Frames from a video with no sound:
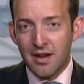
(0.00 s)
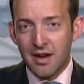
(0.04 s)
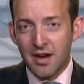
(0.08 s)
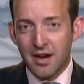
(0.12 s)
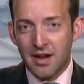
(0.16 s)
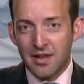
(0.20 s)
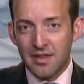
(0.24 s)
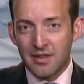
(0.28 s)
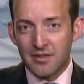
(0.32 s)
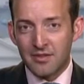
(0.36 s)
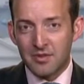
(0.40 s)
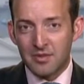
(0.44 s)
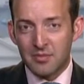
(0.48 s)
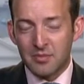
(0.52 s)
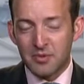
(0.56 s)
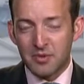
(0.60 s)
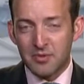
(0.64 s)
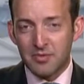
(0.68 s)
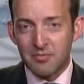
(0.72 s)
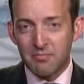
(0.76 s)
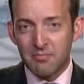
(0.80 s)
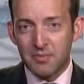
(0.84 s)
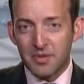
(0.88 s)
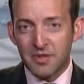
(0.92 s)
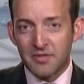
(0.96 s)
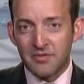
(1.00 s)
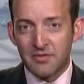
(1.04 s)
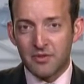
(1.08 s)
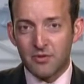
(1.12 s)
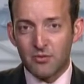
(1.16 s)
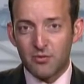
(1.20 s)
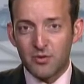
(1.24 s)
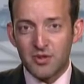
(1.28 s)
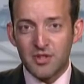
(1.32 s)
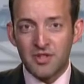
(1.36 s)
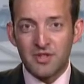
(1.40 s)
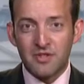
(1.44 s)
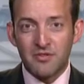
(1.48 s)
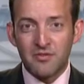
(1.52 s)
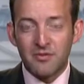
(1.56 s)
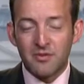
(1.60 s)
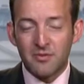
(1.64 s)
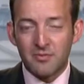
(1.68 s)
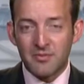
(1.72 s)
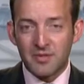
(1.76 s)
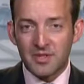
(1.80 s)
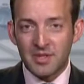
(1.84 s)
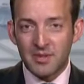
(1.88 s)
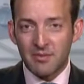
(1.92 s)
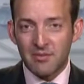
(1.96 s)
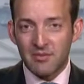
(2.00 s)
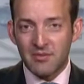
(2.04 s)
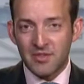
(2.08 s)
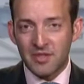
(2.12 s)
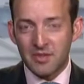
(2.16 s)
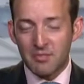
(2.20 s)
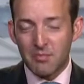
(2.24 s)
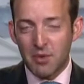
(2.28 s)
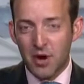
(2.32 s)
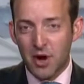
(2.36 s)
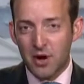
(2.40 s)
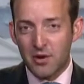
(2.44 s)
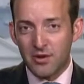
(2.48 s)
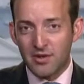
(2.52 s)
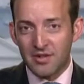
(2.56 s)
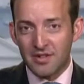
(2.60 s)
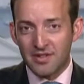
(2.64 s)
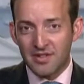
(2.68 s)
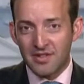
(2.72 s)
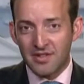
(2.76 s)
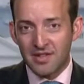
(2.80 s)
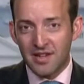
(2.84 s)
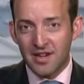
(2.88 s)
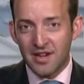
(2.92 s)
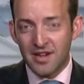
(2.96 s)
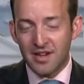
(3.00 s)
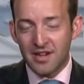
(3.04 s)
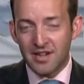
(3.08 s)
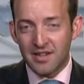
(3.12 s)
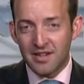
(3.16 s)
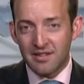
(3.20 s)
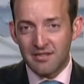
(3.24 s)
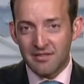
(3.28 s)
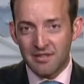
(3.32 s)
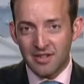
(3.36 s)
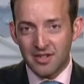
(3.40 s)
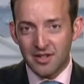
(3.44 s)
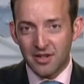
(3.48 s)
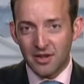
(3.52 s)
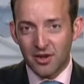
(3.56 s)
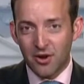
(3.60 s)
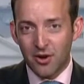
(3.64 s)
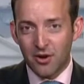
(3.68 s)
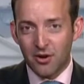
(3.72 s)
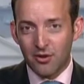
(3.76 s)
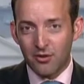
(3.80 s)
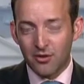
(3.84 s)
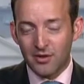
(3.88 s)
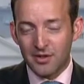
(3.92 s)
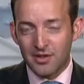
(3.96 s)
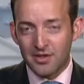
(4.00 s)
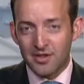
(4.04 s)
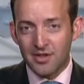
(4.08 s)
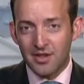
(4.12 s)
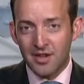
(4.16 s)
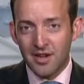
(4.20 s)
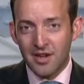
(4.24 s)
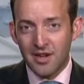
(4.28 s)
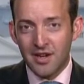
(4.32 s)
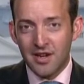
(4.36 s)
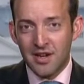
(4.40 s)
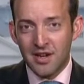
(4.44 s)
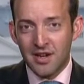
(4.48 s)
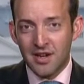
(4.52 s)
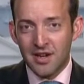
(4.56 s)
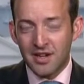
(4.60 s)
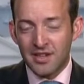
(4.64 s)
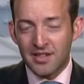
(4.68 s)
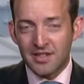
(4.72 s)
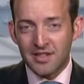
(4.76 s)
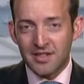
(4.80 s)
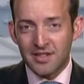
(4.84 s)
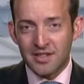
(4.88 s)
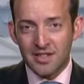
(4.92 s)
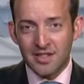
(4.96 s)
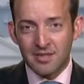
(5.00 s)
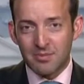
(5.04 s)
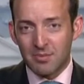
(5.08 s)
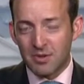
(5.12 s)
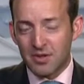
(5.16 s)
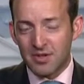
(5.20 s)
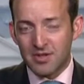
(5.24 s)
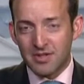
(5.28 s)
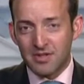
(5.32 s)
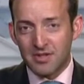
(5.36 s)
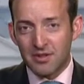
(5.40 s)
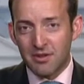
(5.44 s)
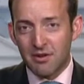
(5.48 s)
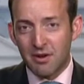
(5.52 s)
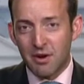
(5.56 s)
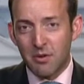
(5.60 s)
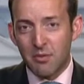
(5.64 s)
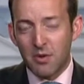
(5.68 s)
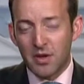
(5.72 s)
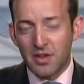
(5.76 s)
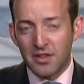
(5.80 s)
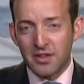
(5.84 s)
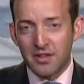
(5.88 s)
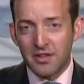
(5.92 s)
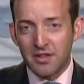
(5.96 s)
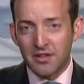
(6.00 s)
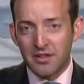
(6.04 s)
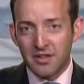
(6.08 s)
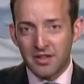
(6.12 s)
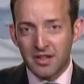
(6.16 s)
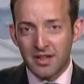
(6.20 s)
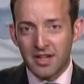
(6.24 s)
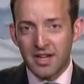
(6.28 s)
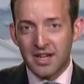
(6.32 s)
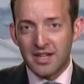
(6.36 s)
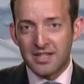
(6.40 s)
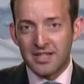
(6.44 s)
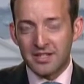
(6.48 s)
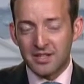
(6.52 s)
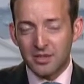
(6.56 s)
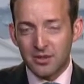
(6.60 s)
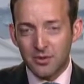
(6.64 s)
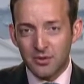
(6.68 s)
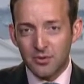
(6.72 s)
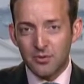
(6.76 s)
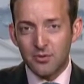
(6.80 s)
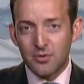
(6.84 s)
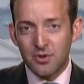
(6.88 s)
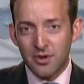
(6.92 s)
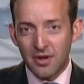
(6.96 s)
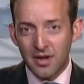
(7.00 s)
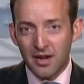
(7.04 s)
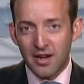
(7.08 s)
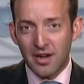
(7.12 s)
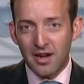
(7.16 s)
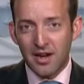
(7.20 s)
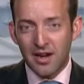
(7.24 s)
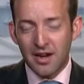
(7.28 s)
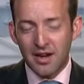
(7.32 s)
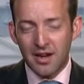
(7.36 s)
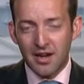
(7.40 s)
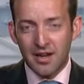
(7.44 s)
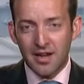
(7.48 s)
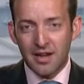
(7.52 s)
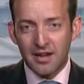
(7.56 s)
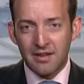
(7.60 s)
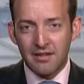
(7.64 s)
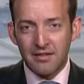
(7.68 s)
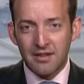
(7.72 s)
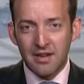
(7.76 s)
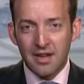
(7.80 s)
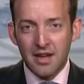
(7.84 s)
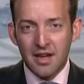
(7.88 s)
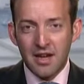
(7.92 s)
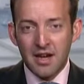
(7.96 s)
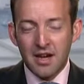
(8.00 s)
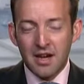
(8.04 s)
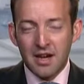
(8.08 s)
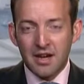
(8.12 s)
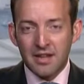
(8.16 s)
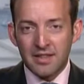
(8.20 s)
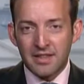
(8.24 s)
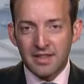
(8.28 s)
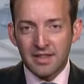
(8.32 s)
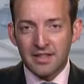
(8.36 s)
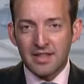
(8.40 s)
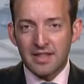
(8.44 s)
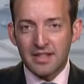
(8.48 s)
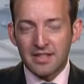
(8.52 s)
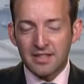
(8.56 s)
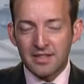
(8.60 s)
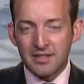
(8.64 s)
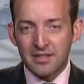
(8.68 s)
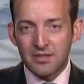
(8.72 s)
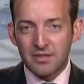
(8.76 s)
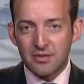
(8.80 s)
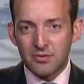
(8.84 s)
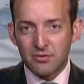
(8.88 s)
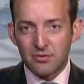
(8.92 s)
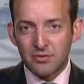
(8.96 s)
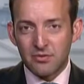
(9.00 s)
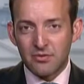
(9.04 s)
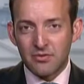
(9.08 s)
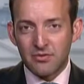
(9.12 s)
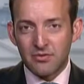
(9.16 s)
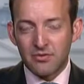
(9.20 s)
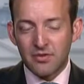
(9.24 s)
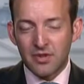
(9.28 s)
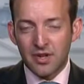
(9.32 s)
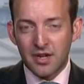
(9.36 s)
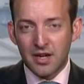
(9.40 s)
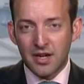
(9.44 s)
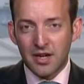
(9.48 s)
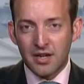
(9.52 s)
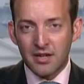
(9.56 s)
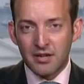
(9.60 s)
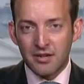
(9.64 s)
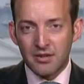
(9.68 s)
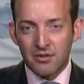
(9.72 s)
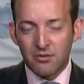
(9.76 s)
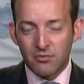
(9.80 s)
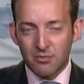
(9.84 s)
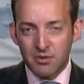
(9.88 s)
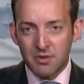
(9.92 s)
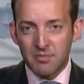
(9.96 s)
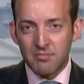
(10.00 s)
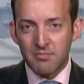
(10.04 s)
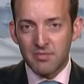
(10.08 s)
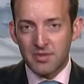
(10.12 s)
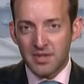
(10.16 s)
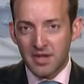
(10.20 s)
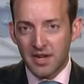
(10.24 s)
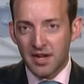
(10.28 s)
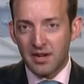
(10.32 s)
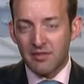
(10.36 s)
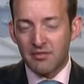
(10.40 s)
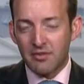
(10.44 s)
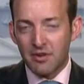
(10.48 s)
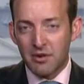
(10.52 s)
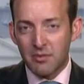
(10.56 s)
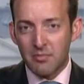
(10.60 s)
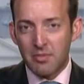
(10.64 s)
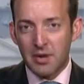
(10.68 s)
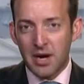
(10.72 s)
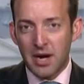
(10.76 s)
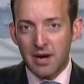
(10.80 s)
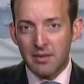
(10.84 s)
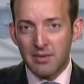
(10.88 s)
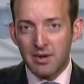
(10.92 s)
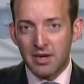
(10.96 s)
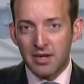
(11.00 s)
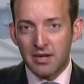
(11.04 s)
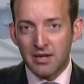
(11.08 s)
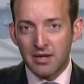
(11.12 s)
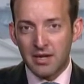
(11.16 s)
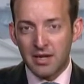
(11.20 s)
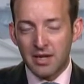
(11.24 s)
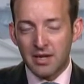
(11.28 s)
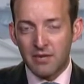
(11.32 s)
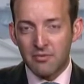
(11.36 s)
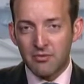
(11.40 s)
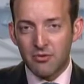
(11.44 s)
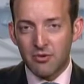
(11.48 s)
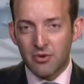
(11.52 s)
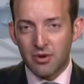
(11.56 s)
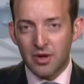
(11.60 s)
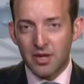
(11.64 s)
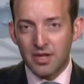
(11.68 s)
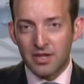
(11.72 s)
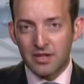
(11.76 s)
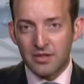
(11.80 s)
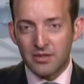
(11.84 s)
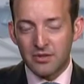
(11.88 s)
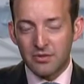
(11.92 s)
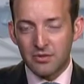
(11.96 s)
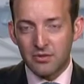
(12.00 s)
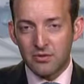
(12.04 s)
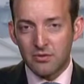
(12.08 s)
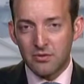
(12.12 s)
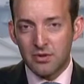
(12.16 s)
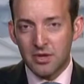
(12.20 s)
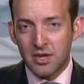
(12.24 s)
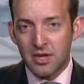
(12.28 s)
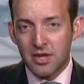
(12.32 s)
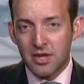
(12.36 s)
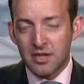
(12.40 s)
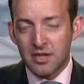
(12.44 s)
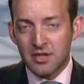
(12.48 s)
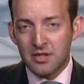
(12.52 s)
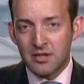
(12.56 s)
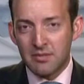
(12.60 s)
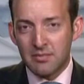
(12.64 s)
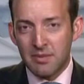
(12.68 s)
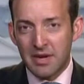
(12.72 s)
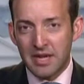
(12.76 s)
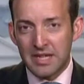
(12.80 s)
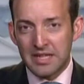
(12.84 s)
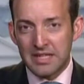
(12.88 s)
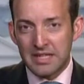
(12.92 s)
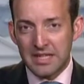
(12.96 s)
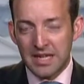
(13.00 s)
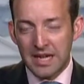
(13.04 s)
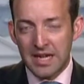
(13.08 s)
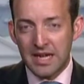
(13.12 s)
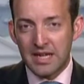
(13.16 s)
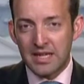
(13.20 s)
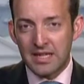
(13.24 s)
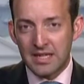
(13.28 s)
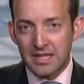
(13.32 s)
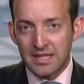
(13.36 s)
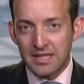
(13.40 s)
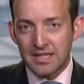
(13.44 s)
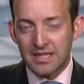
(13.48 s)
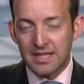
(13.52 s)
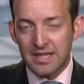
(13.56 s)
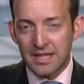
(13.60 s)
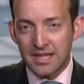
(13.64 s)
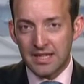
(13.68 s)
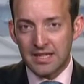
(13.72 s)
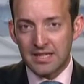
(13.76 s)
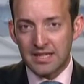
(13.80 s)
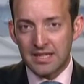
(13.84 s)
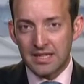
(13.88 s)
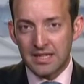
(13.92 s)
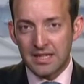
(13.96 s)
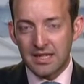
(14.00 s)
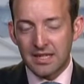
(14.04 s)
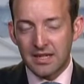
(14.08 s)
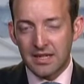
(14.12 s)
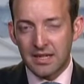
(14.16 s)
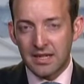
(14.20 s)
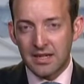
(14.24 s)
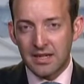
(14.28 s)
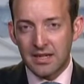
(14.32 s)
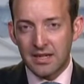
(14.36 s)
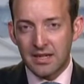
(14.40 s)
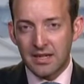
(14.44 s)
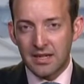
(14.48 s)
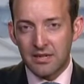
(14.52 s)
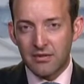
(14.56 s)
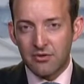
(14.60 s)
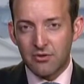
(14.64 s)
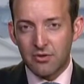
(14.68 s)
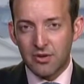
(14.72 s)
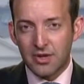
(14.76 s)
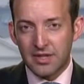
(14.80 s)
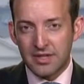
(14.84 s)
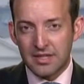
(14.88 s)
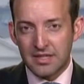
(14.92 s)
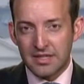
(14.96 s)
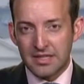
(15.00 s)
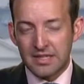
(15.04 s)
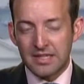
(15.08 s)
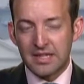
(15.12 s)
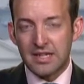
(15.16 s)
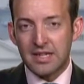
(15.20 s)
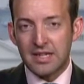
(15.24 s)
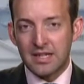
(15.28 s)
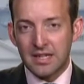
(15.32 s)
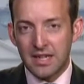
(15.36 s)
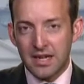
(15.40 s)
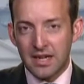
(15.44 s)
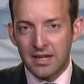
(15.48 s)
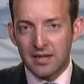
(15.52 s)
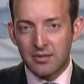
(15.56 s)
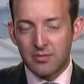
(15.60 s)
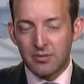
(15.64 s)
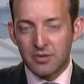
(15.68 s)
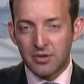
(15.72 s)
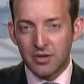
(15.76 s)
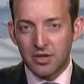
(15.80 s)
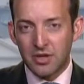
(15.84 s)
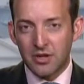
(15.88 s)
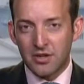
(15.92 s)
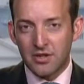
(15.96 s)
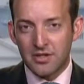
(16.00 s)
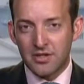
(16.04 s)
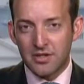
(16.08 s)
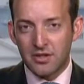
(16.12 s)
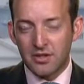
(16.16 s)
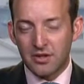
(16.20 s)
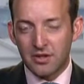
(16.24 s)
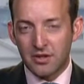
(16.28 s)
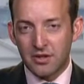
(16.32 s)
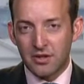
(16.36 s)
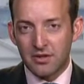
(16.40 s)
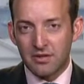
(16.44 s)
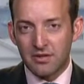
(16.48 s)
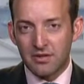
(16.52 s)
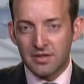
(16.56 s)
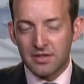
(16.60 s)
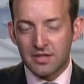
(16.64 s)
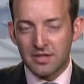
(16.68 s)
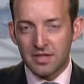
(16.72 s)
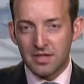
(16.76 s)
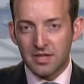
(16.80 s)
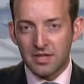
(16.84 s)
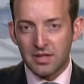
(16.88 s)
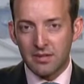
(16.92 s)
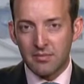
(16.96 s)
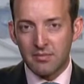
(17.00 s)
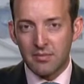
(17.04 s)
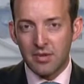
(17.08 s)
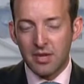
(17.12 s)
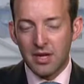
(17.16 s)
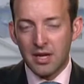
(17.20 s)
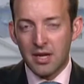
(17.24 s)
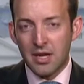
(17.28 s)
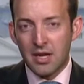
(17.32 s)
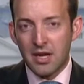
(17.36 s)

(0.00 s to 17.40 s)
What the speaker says: There was a bit of derision from some of his opponents in the Congress, and he said that's because, you know, I won the last two, and I think that's the sort of grim, tough Obama trying to maintain his legacy and trying to stare down a pretty hostile Congress to him,